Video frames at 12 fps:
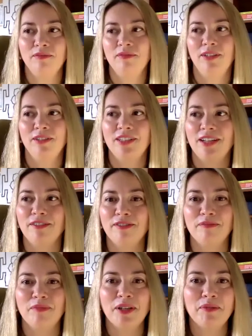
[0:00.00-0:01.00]
I would have
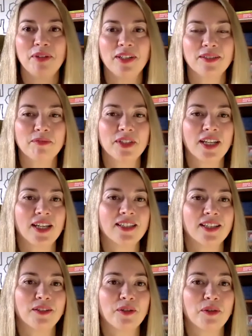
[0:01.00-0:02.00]
maybe some
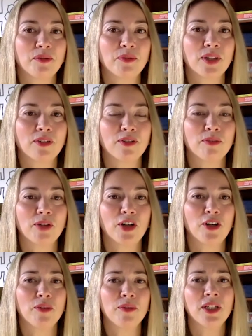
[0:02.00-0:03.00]
days that I would work from
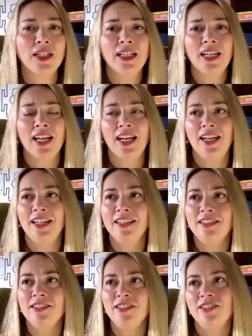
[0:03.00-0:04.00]
home.
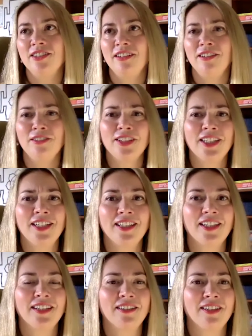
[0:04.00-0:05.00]
And you'll think
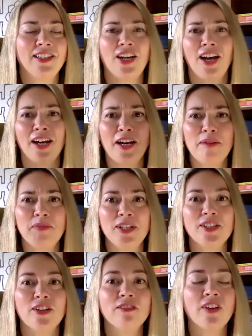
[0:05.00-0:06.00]
that the entire company
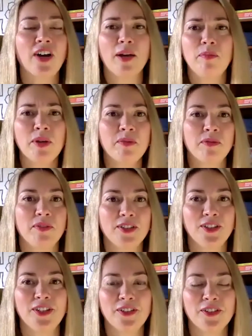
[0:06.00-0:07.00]
is on fire. People were,
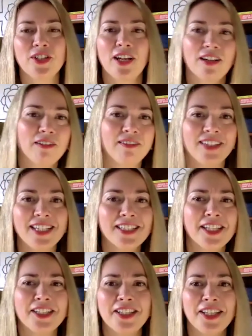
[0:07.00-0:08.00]
just like, this,
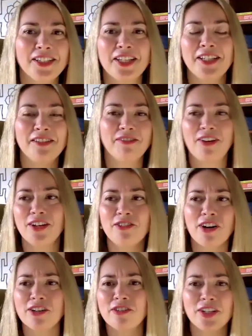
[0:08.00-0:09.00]

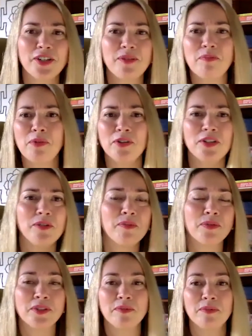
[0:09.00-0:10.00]
rush,
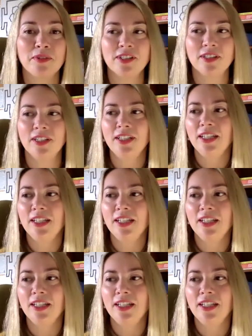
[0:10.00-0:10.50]
important.